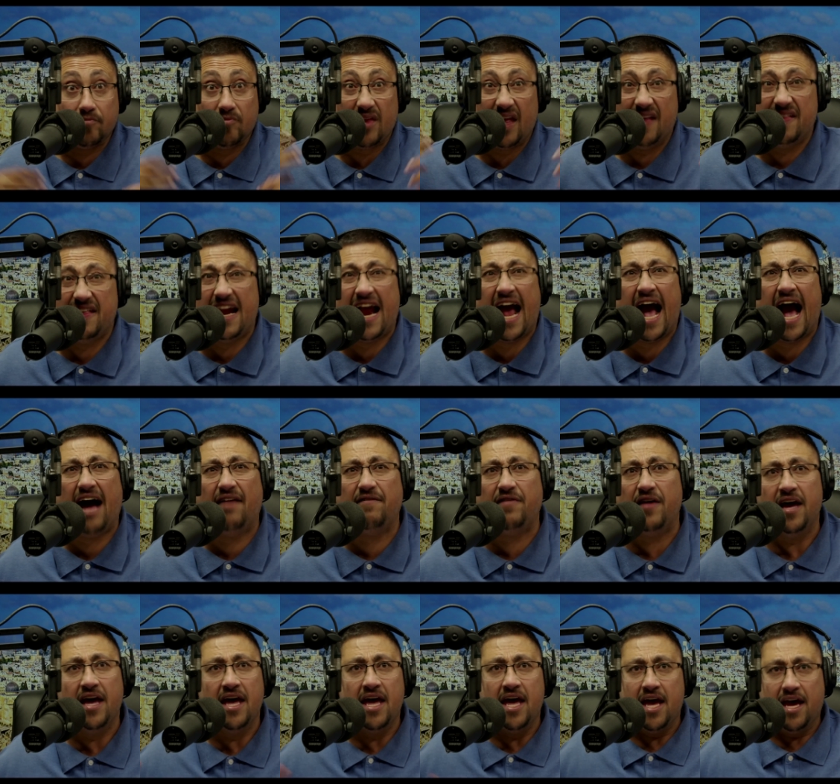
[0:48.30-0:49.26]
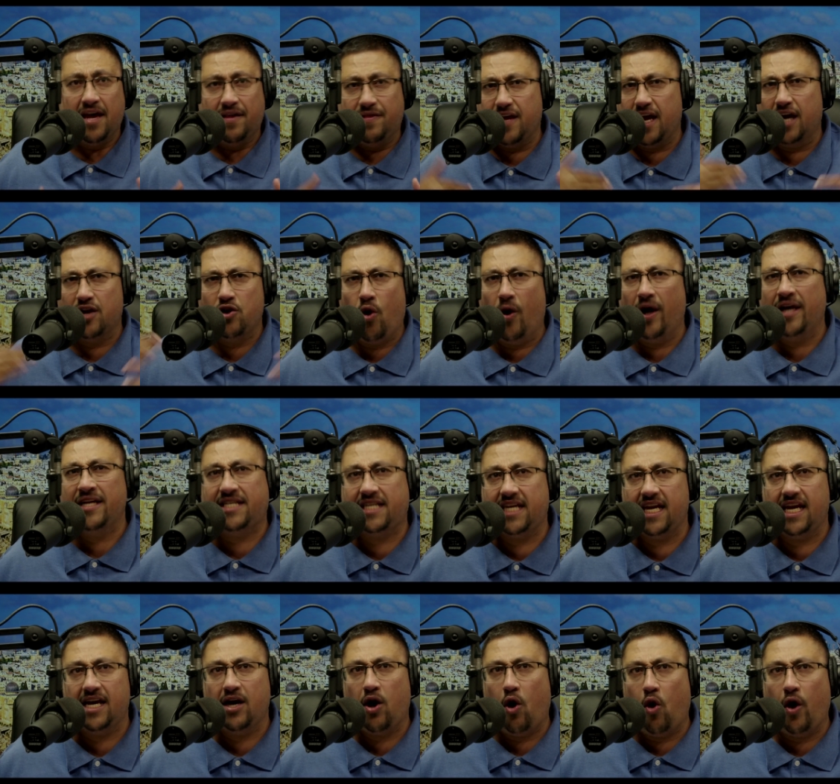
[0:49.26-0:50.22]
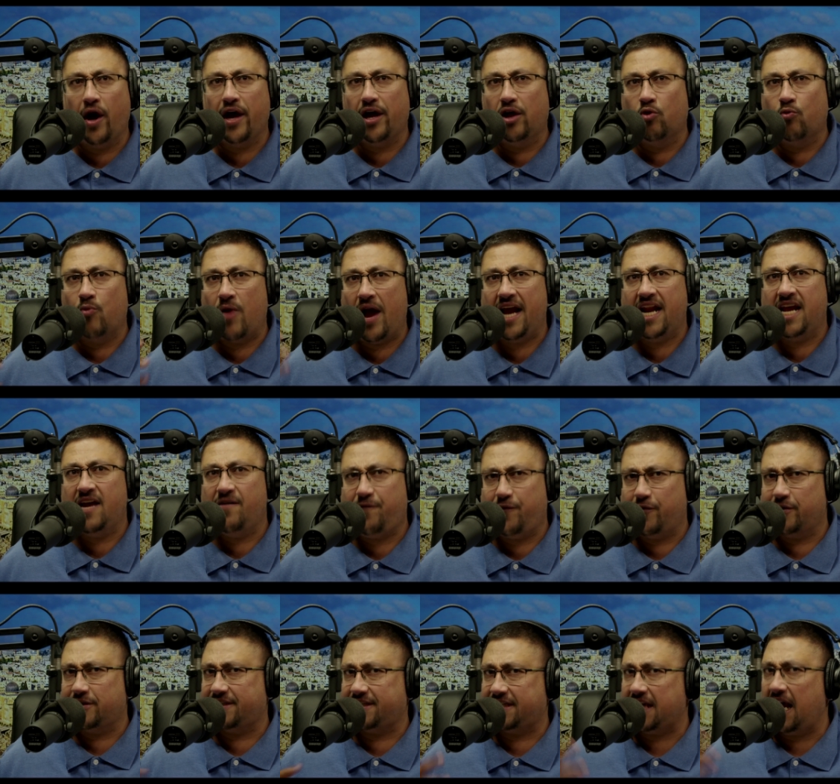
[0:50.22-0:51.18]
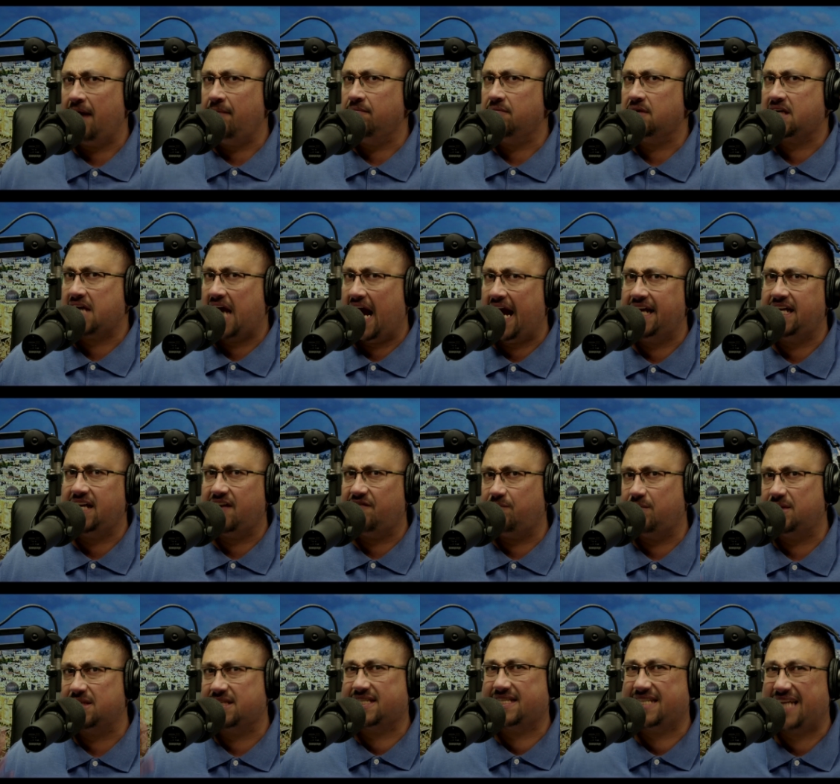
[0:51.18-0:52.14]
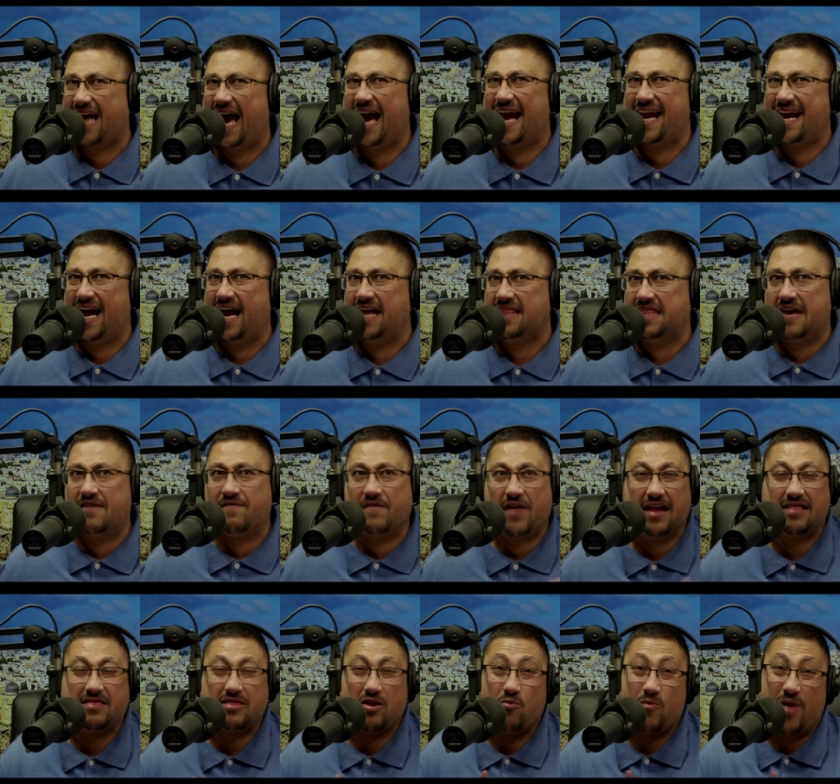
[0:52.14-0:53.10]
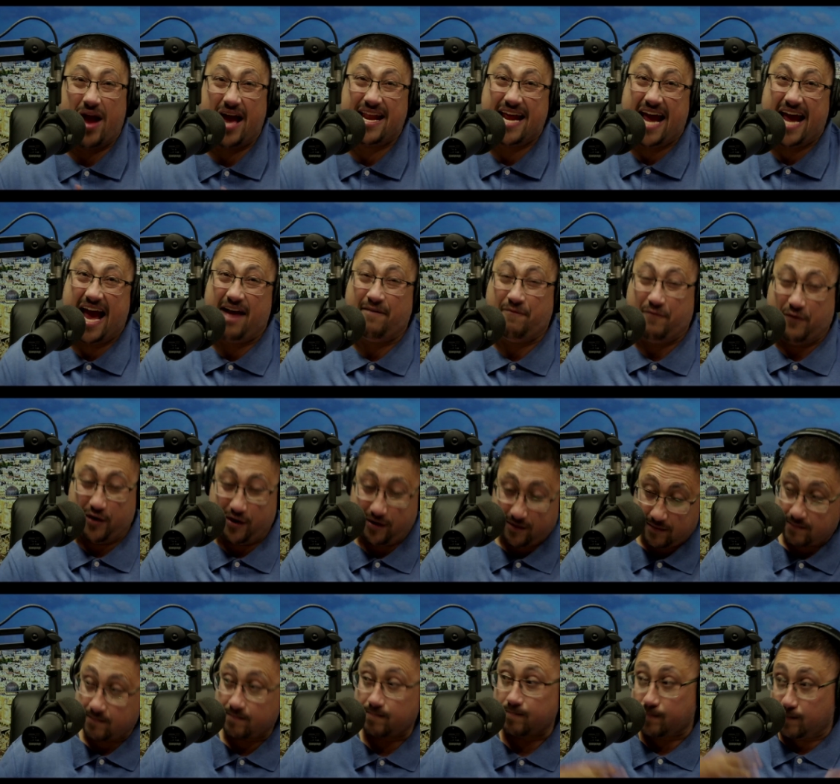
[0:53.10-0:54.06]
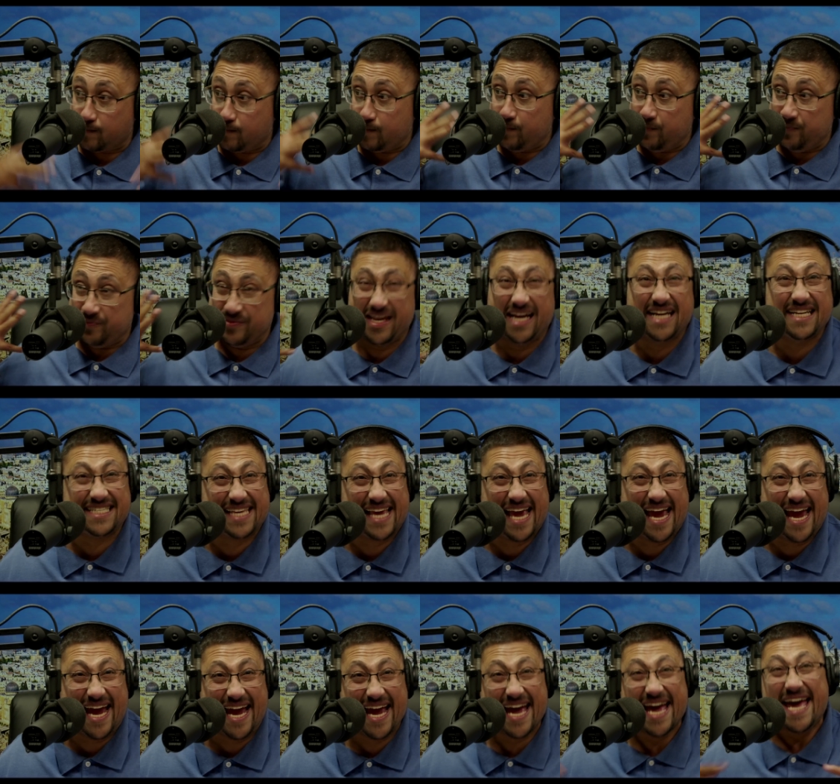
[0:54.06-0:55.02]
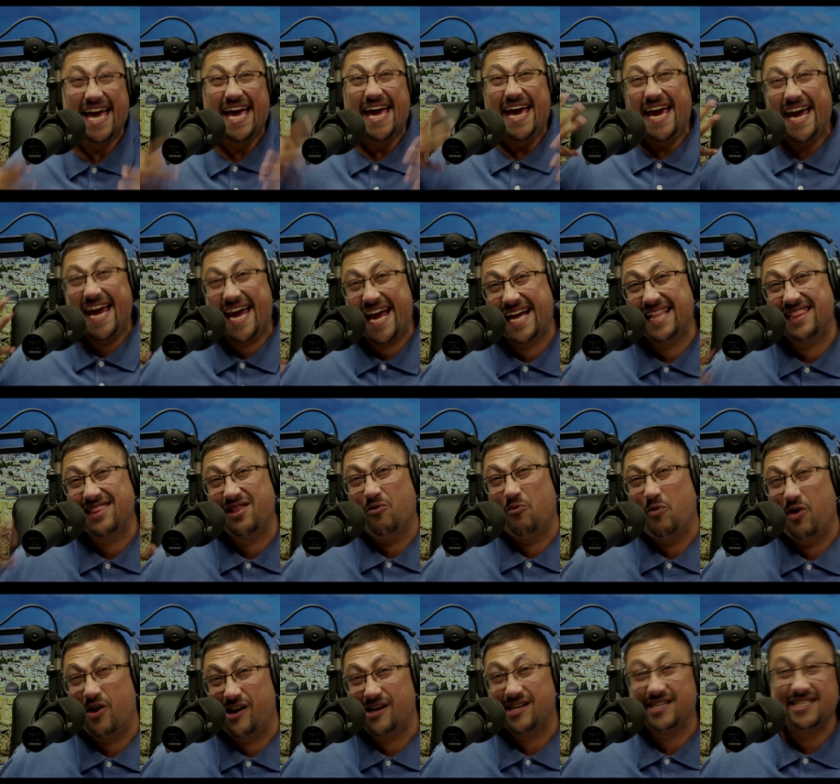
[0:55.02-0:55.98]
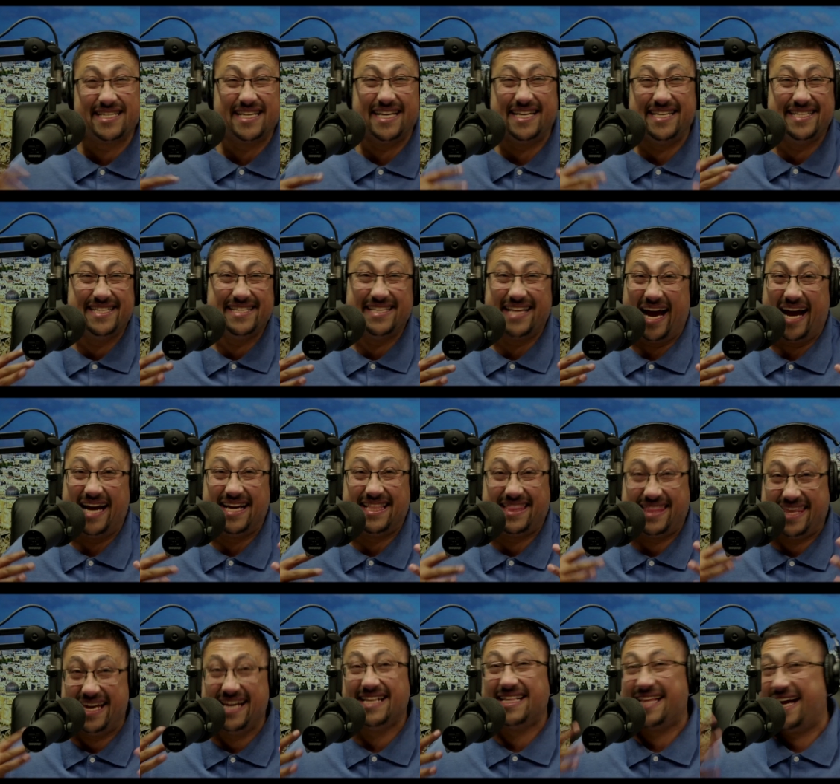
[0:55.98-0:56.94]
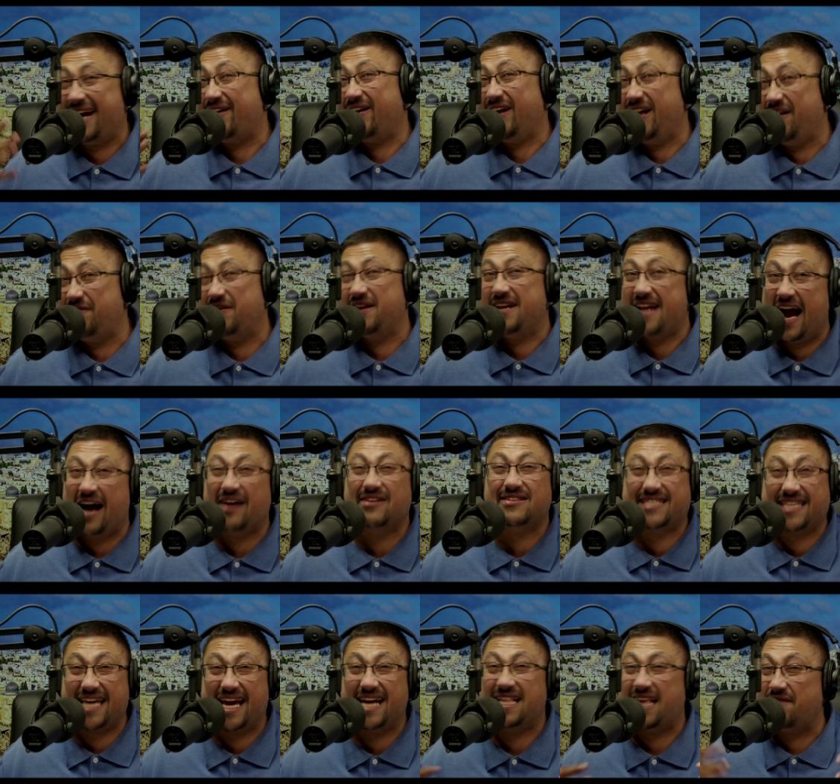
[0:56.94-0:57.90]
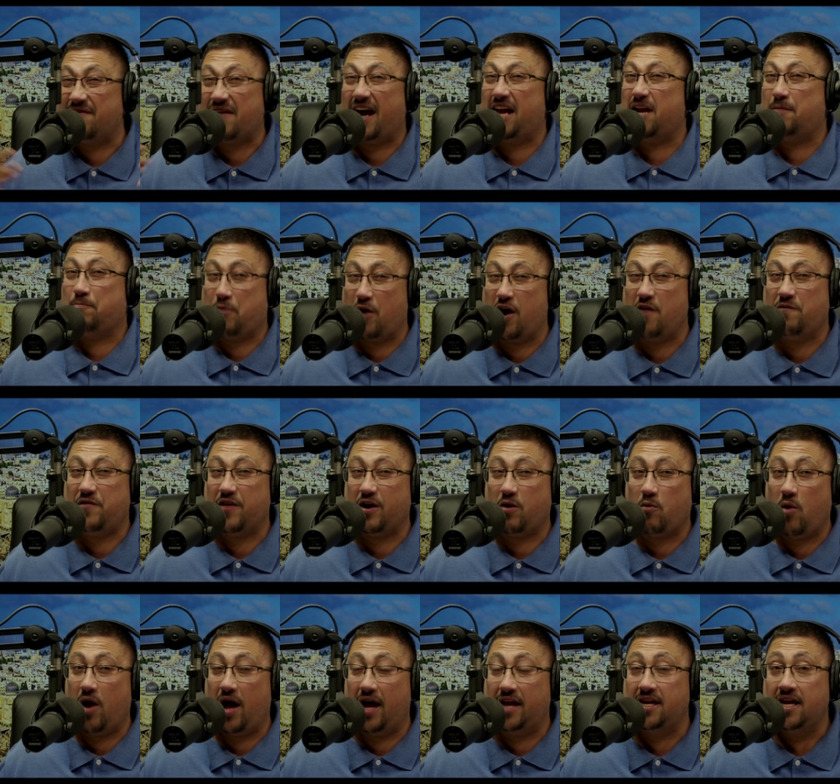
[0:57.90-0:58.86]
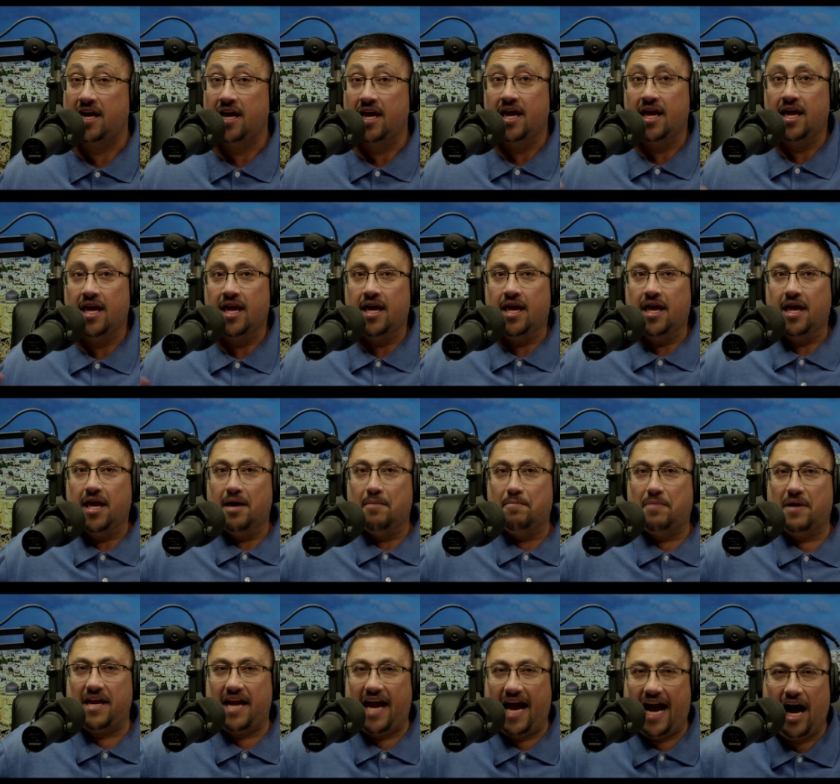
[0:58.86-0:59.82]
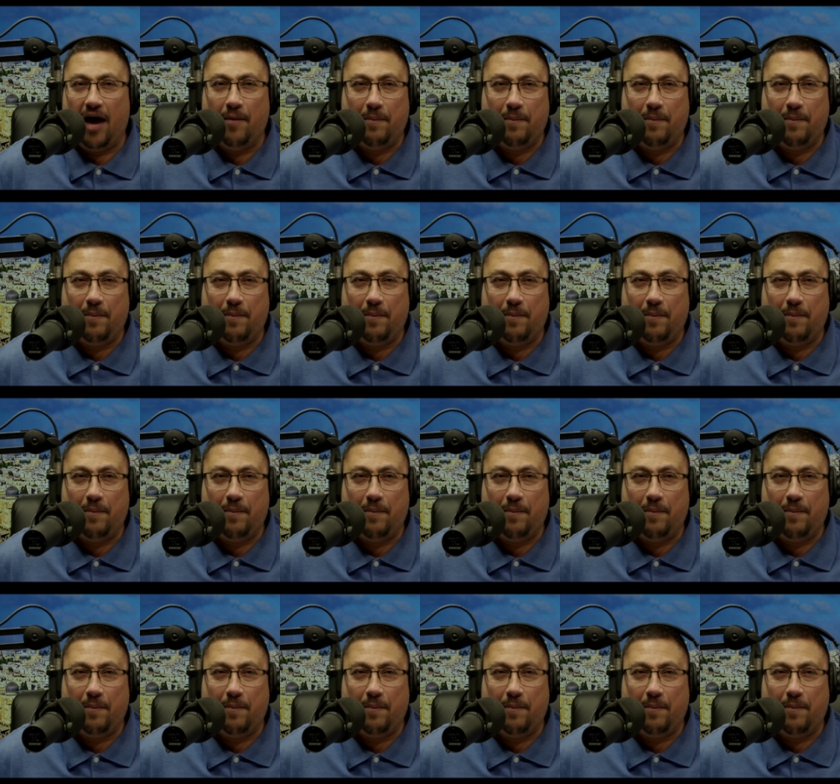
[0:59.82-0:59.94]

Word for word: that have the anointing oil ready for some kind of Messiah. They've got the red heifer, they say, in the works. And I think they're even now saying they've got a perfect one. But how